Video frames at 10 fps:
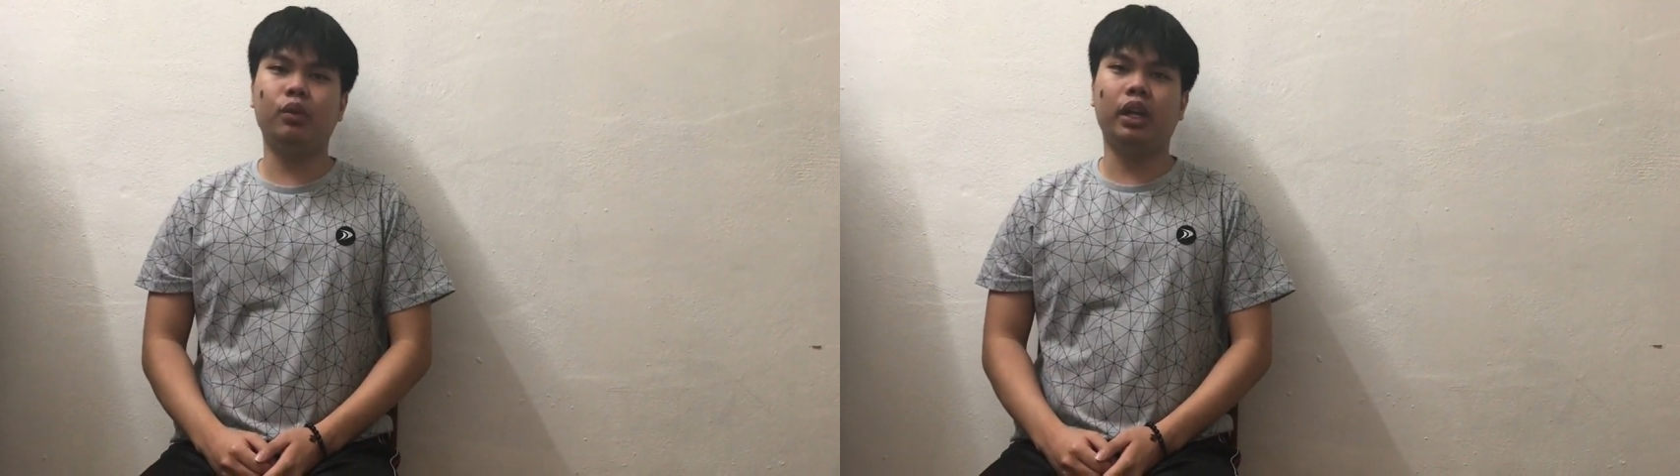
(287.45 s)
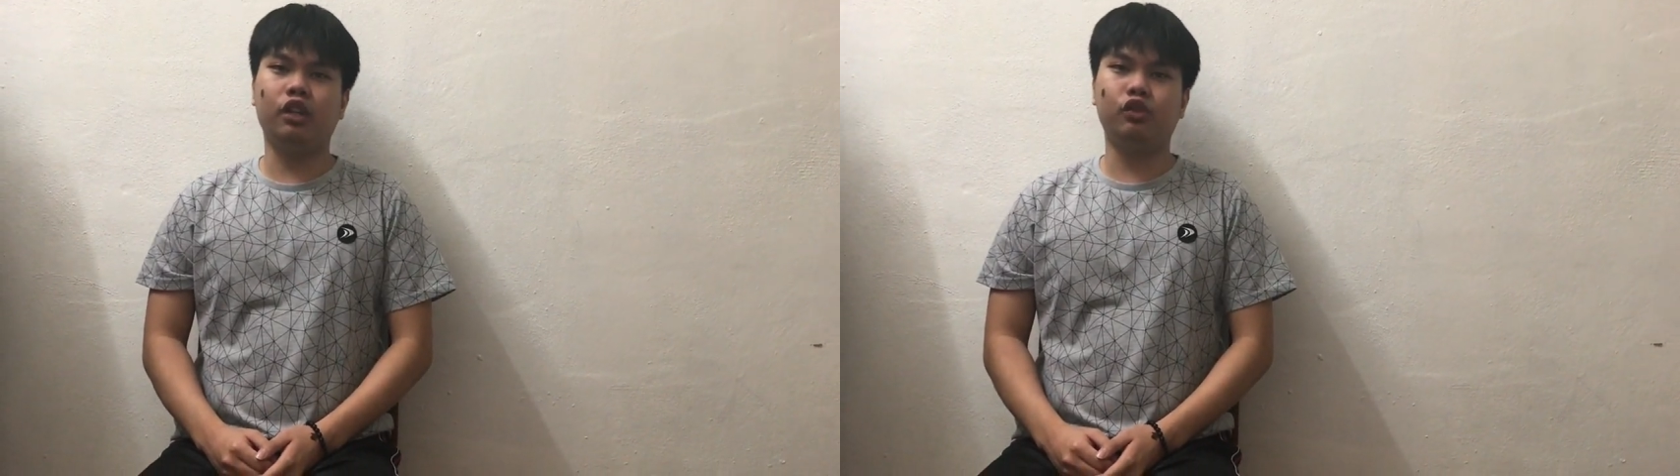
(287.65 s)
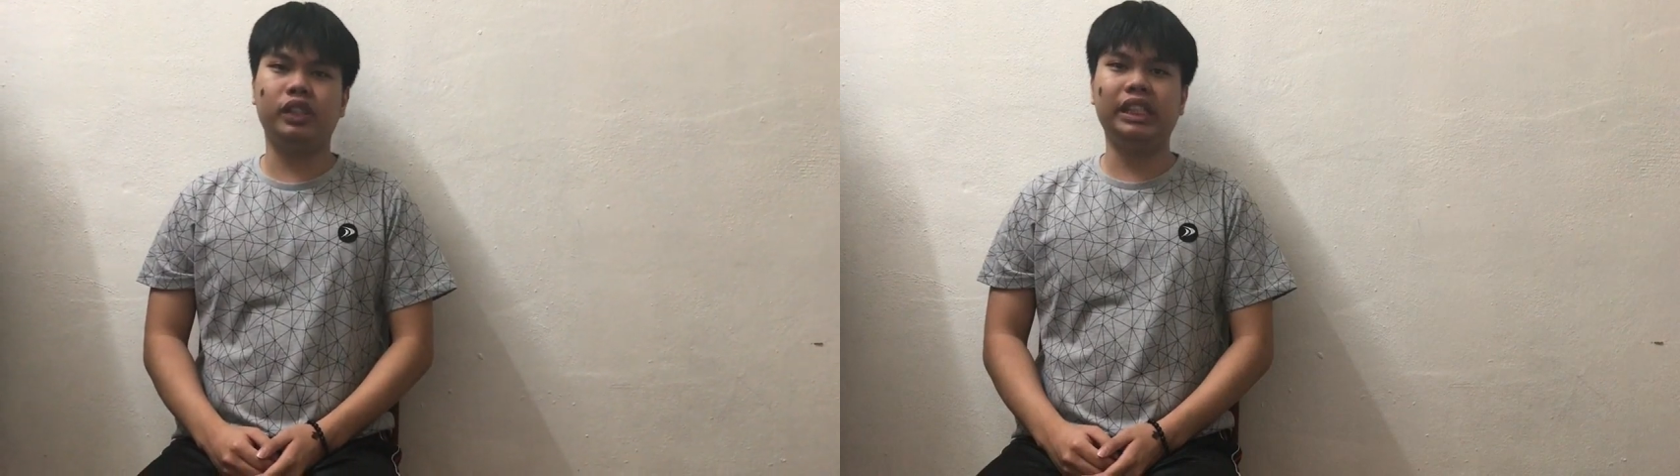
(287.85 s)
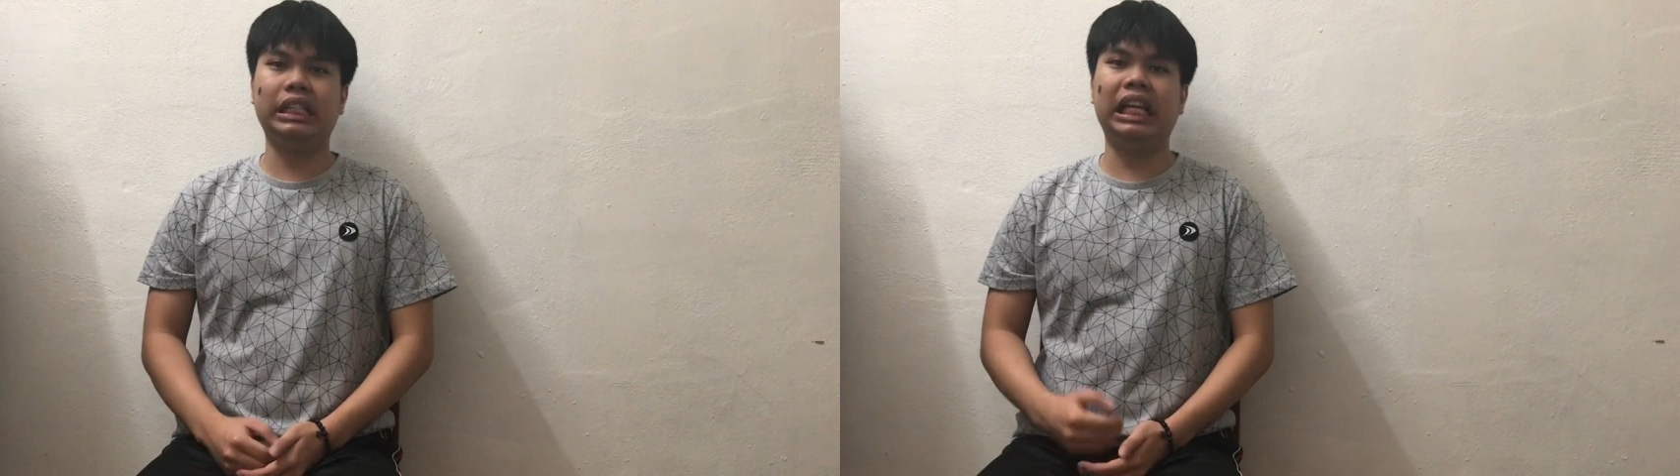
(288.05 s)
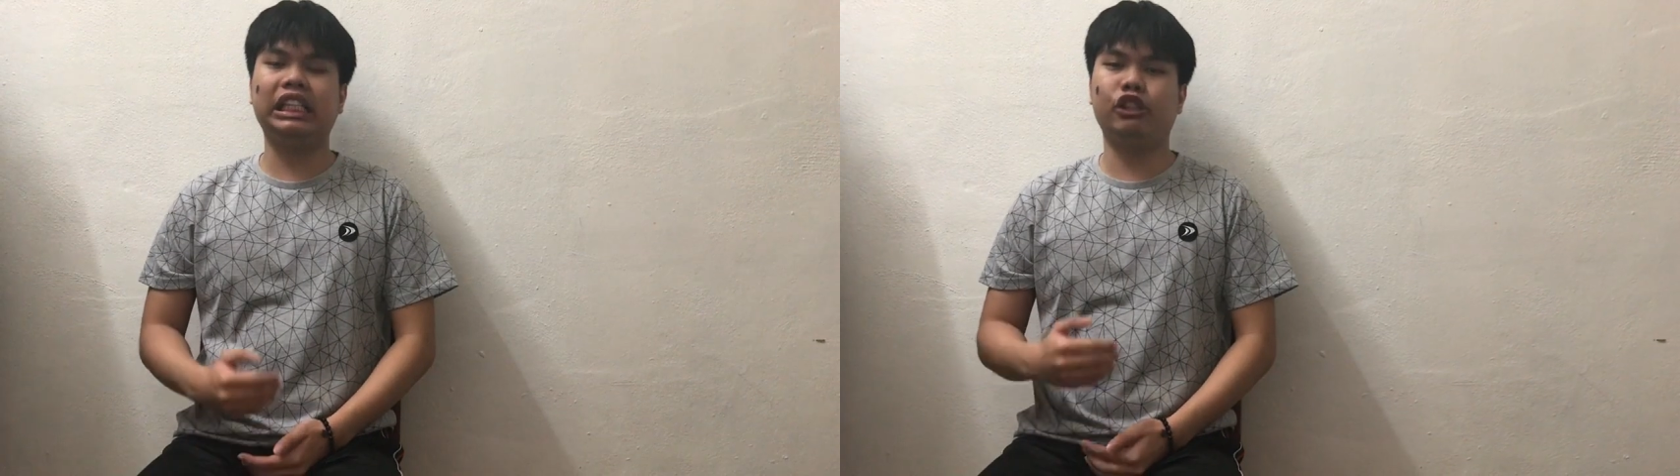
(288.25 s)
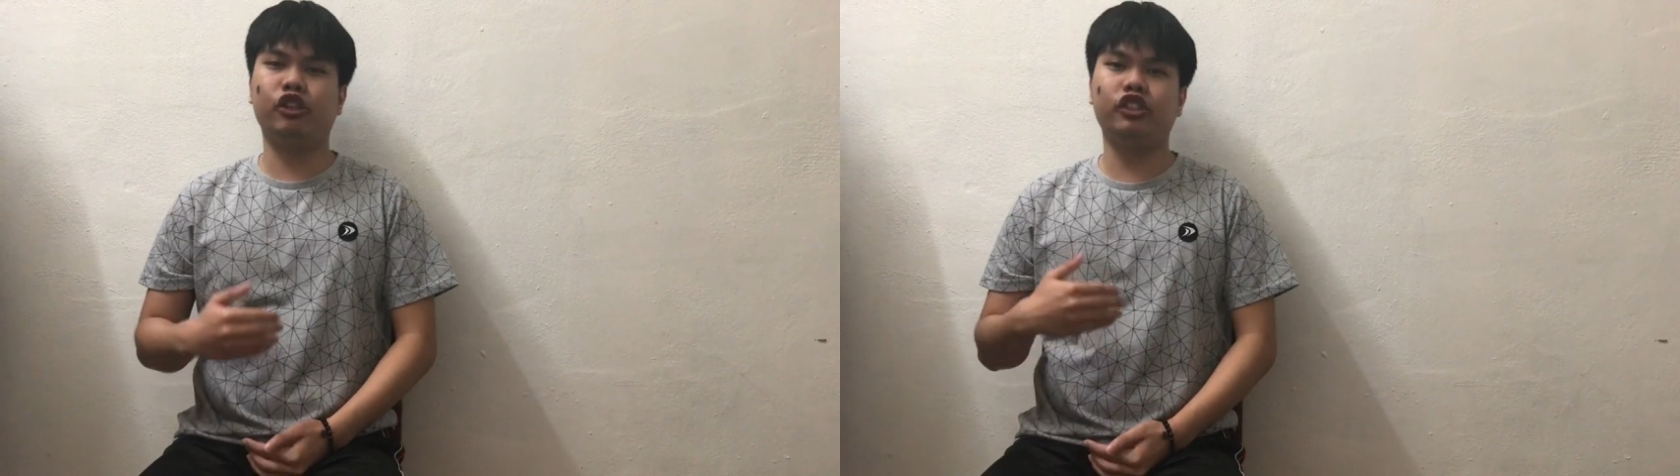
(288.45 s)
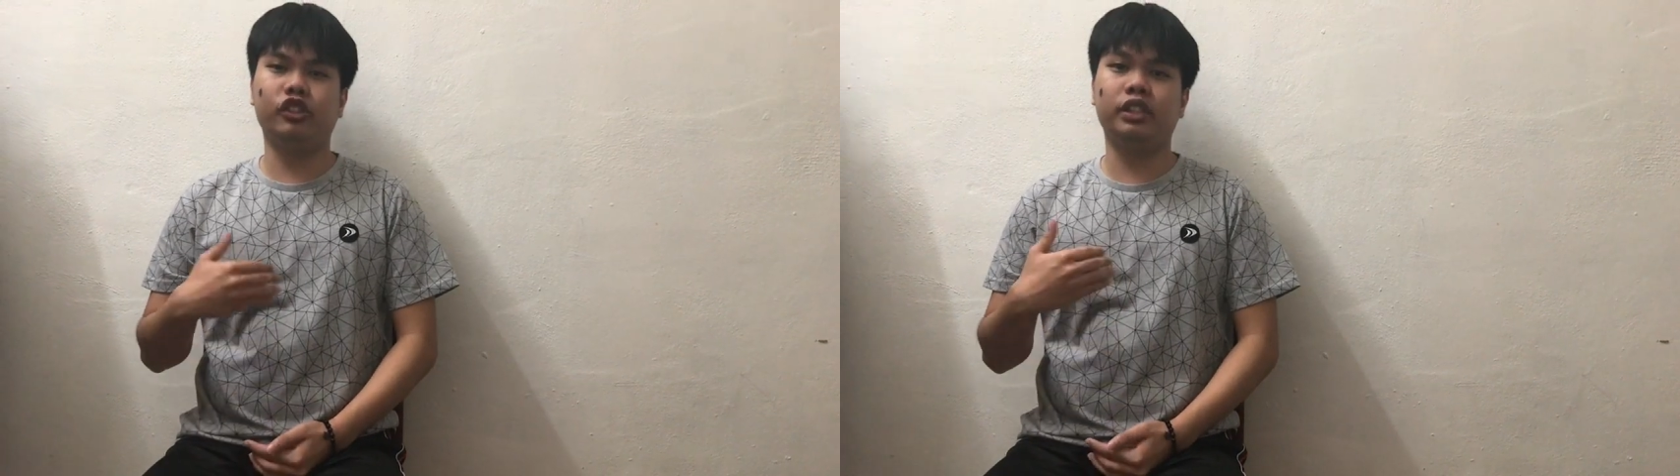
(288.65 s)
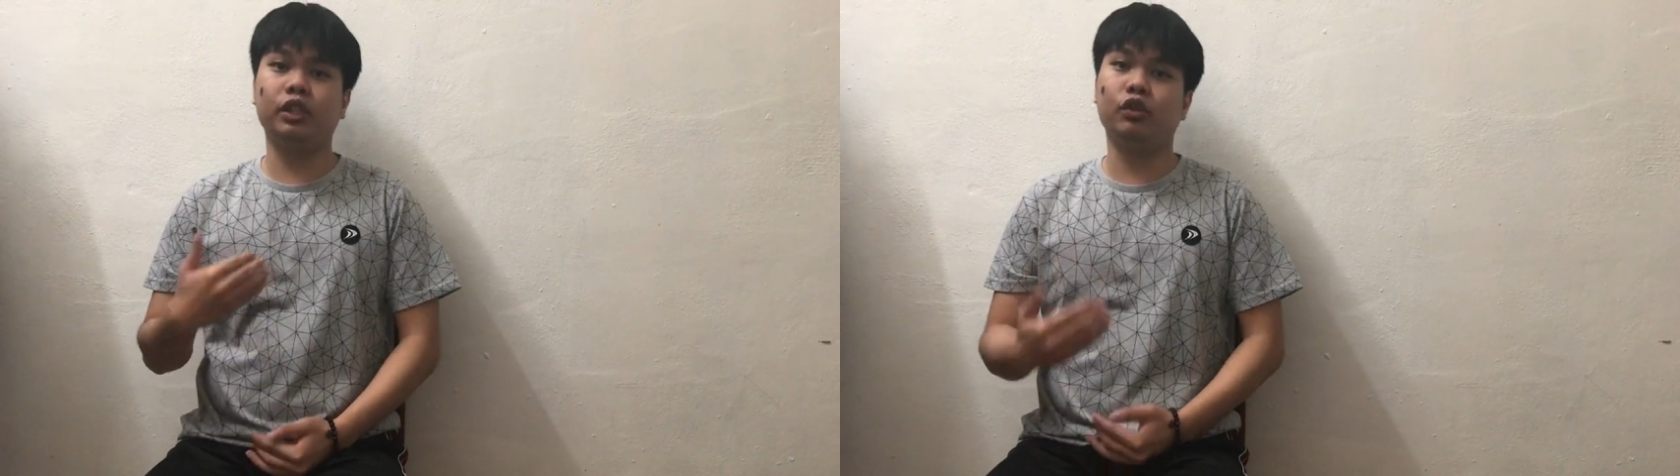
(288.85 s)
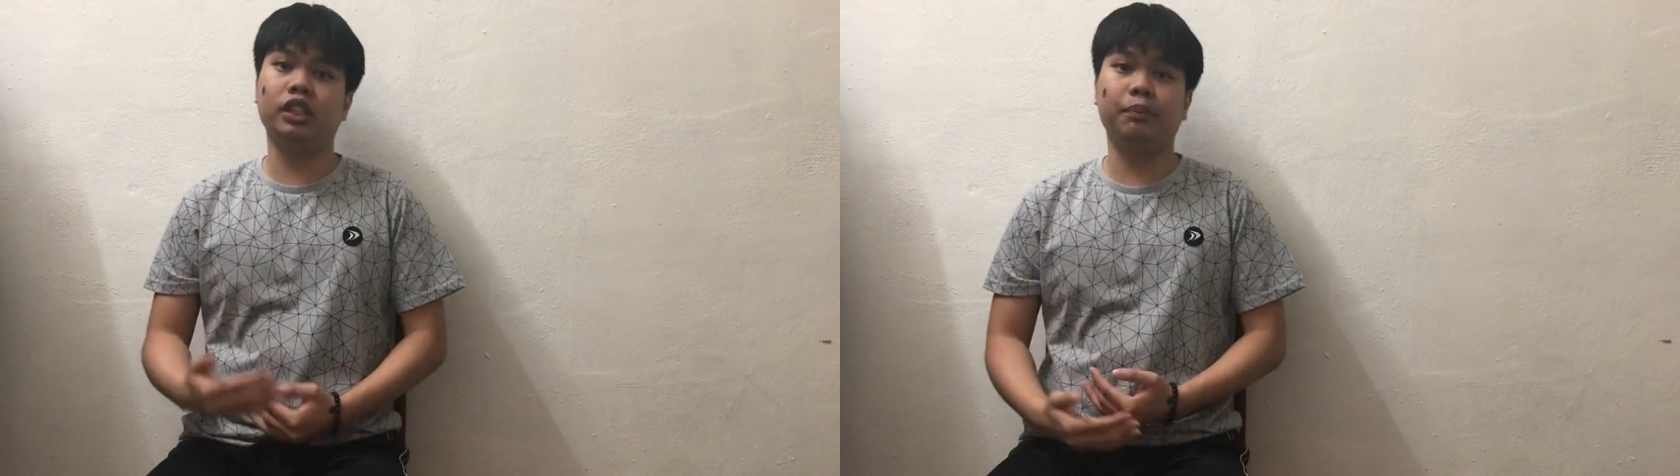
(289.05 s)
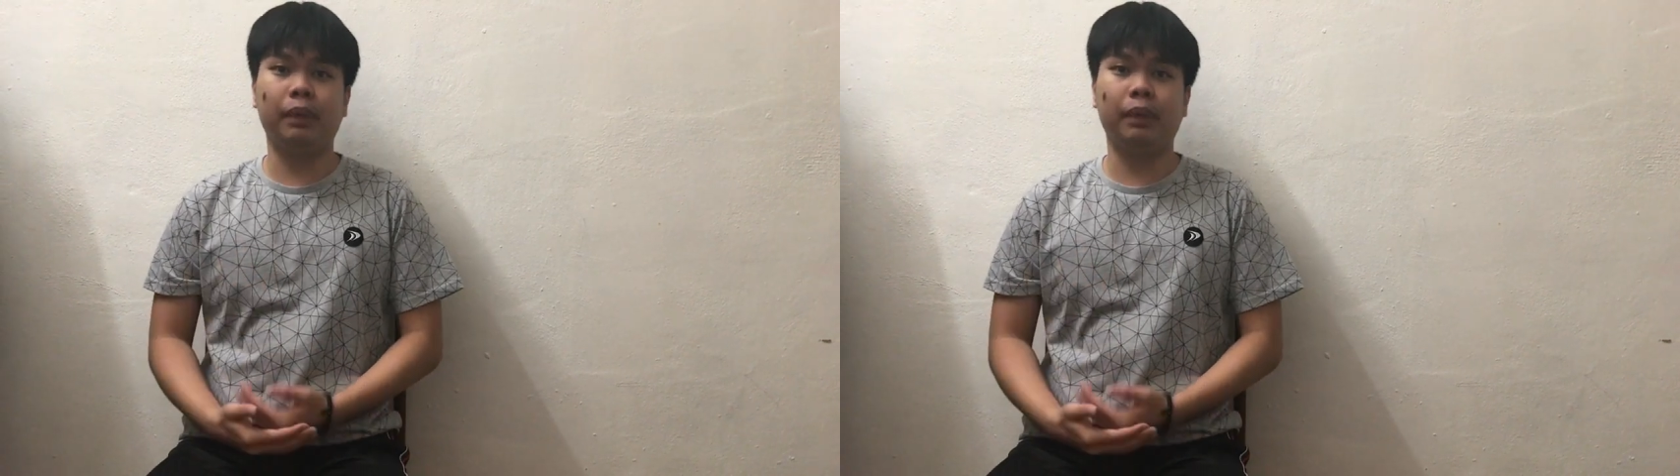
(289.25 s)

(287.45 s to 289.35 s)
we are using the next generation sequencing